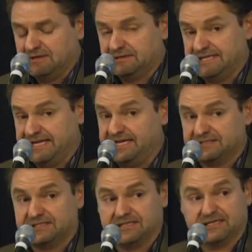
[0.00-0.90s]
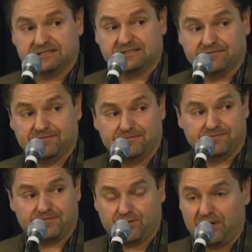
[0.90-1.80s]
Today, it's a
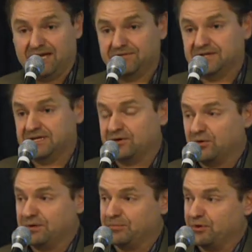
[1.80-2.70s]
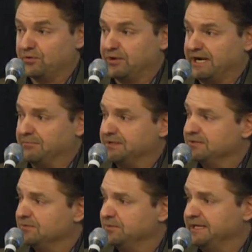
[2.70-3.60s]
thriving and growing program.
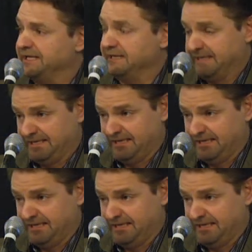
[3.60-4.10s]
We